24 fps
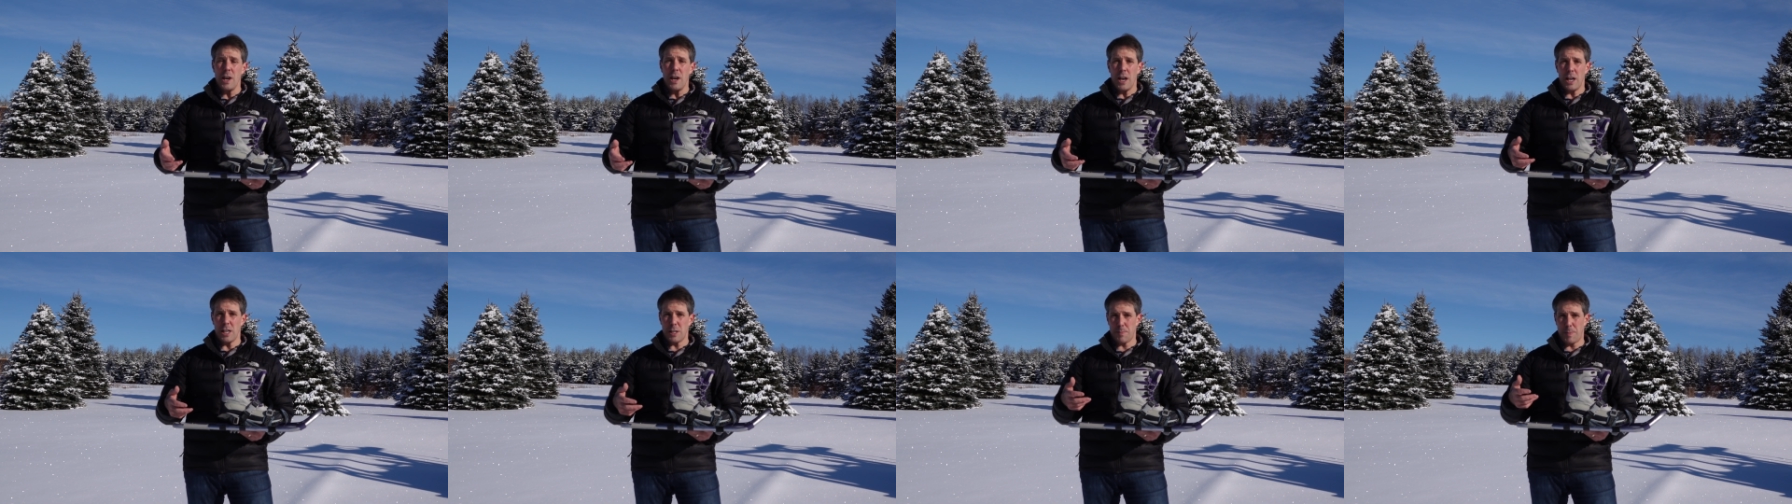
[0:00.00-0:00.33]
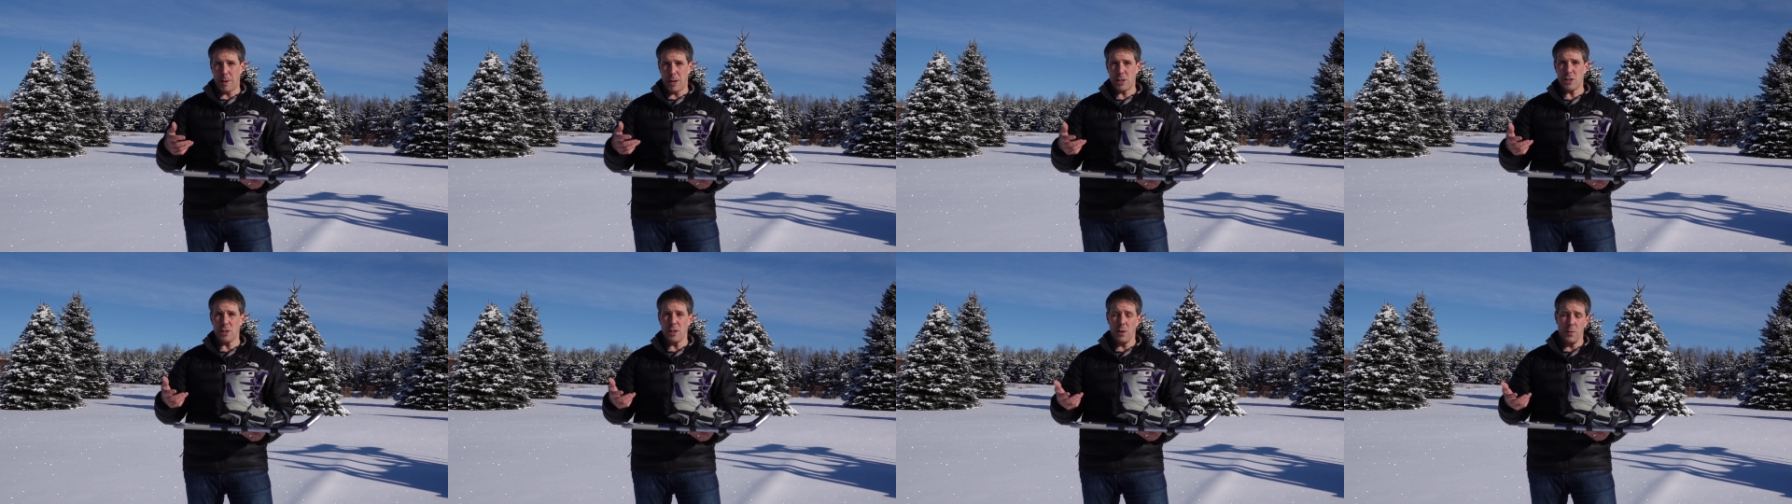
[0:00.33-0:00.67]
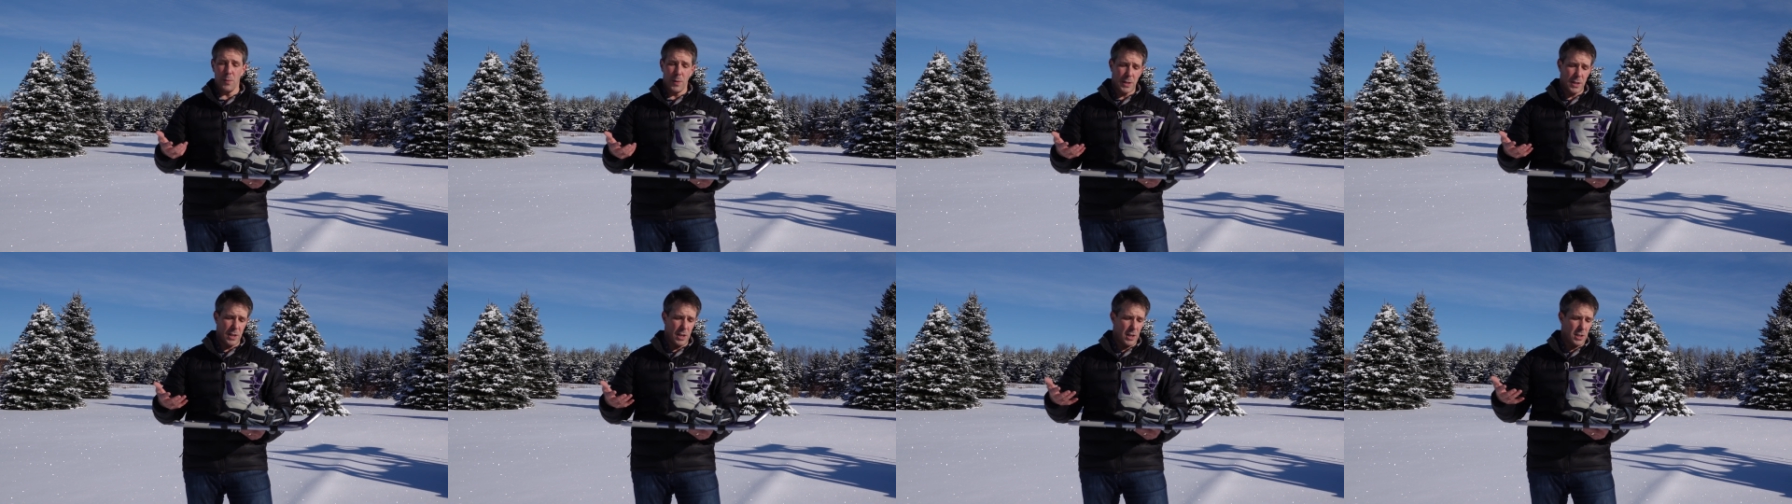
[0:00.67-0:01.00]
especially
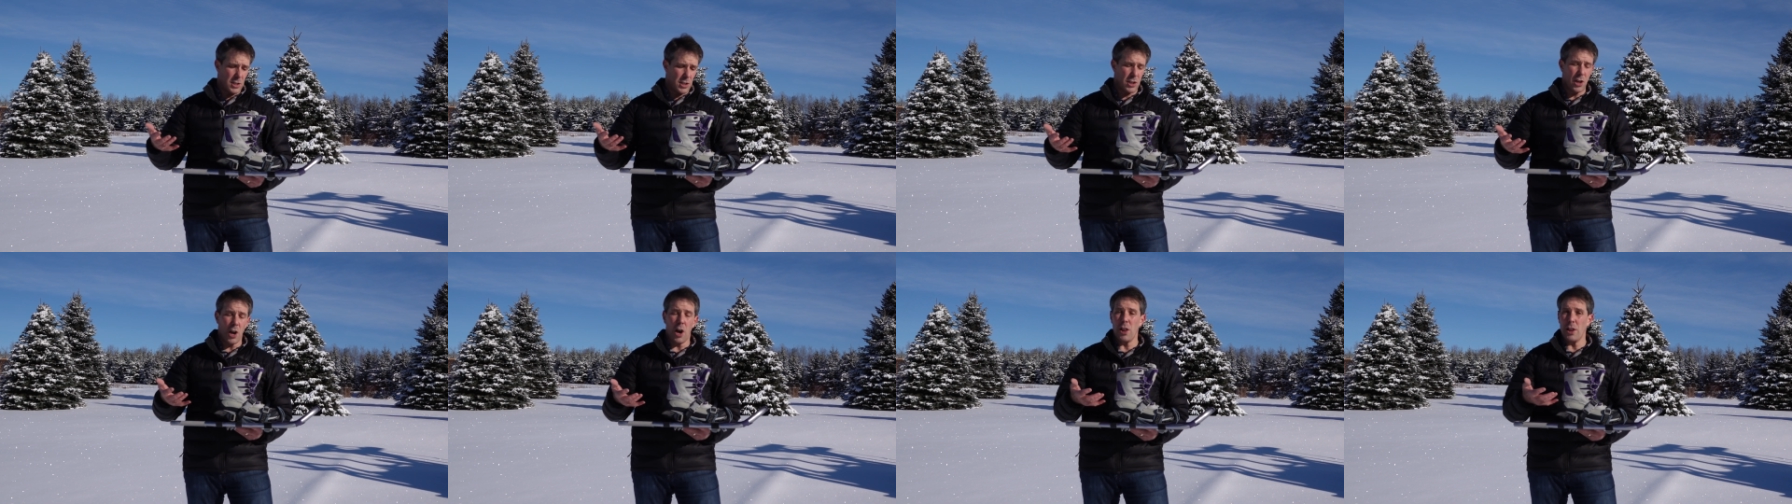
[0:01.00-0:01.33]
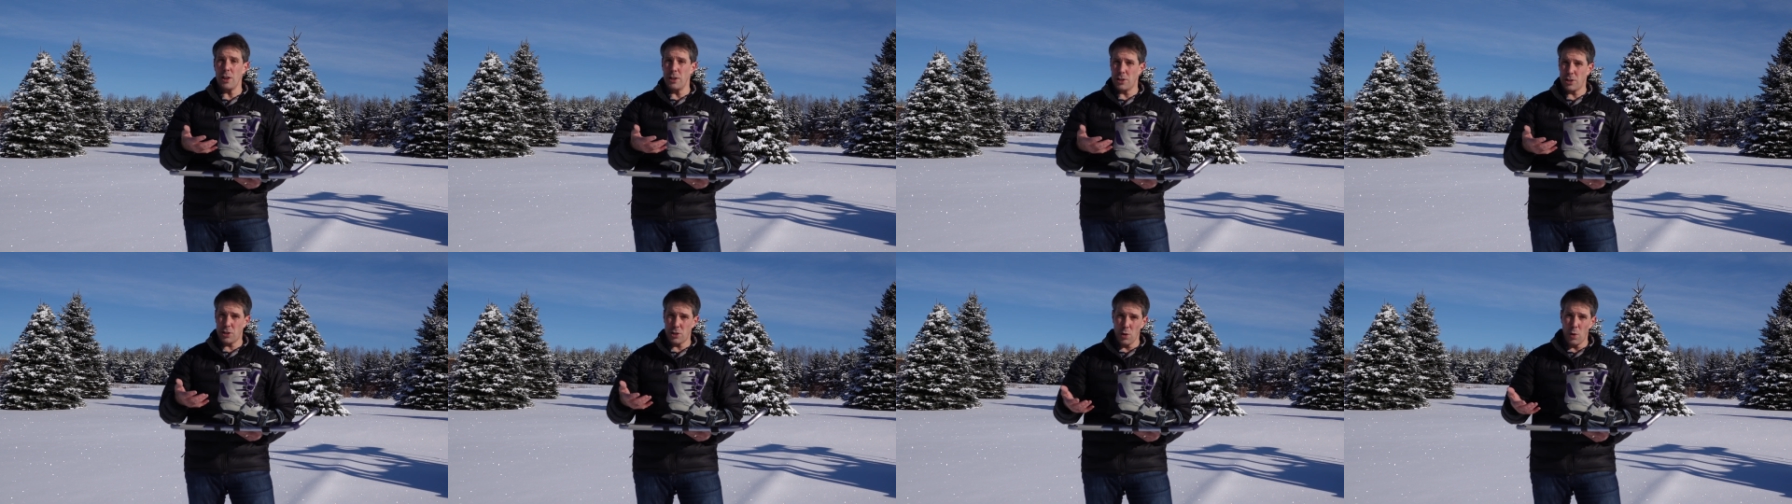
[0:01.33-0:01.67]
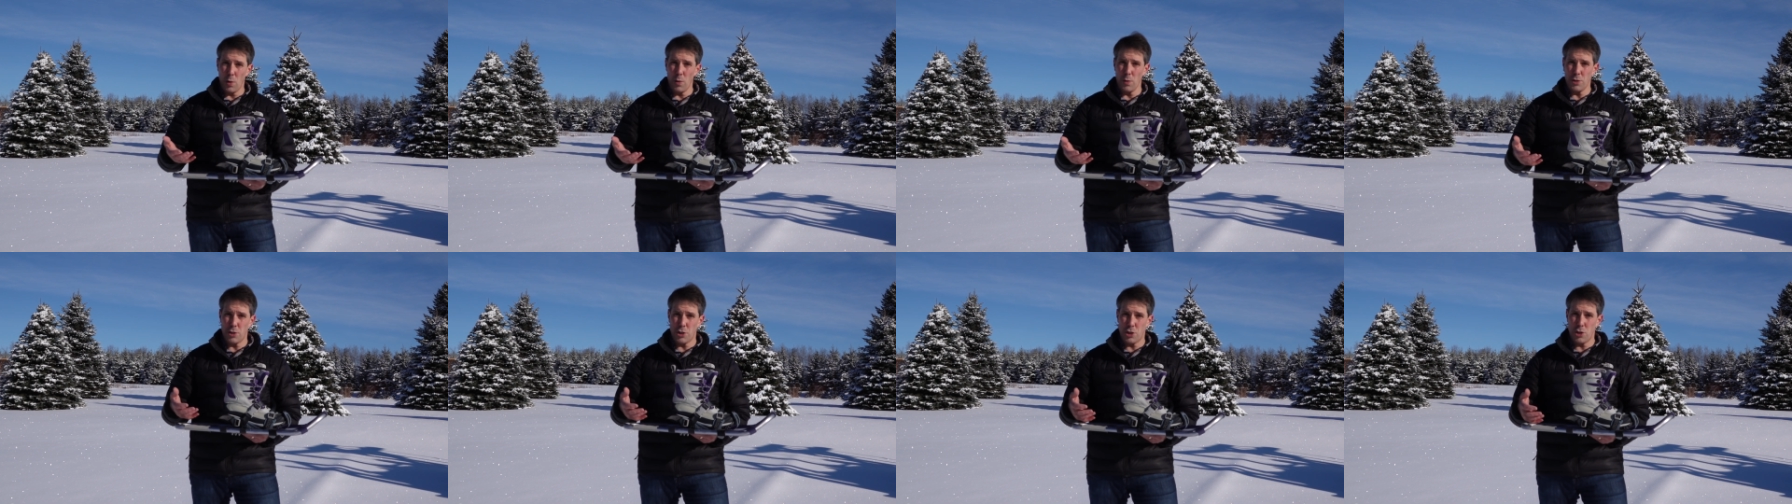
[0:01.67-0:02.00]
with a solid
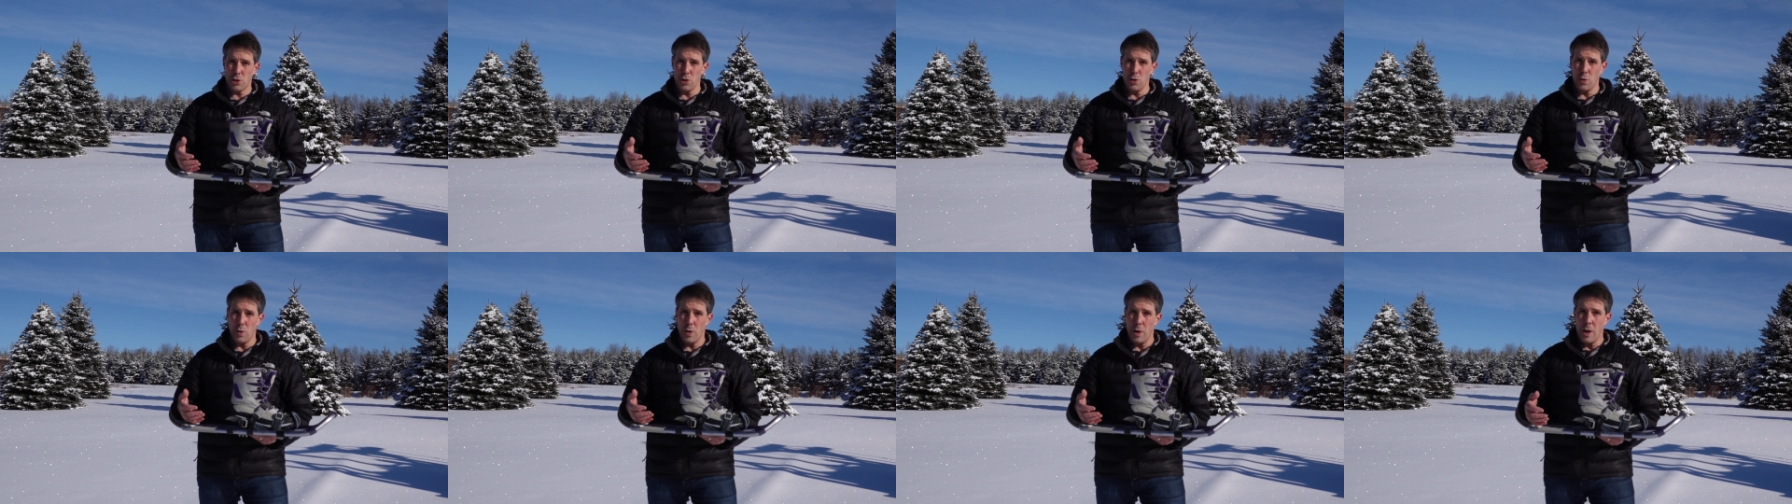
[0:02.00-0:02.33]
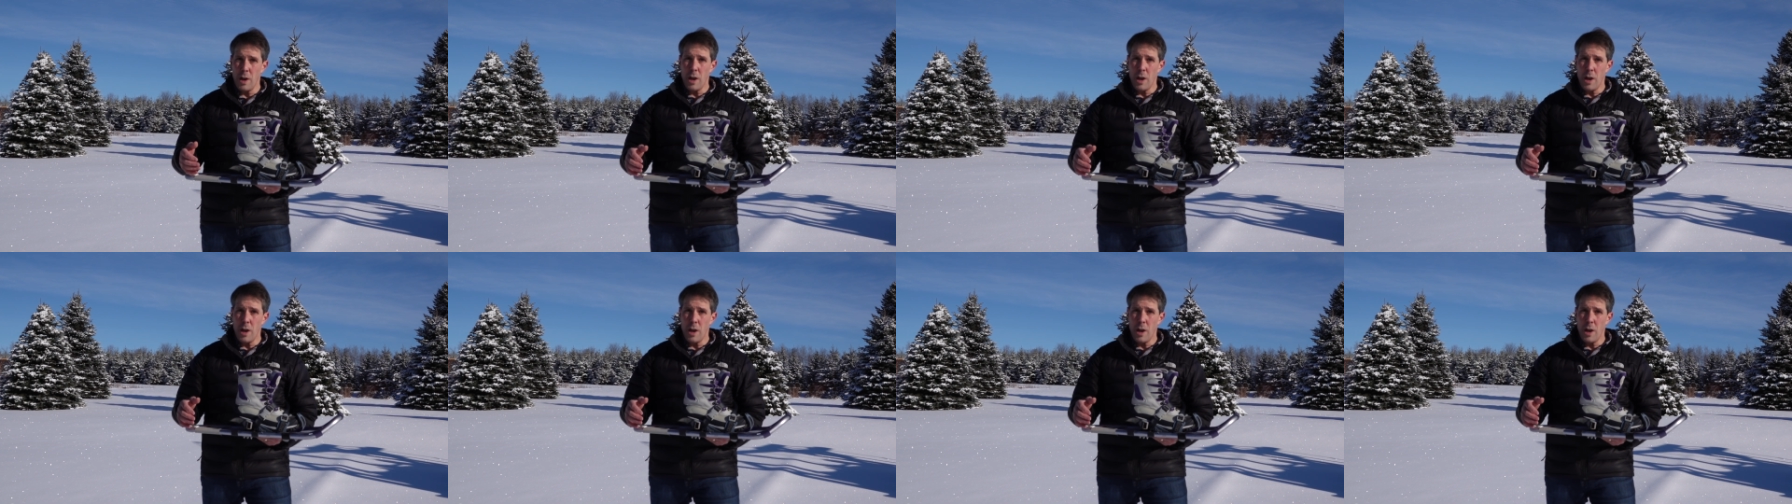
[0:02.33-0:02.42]
soled shoe.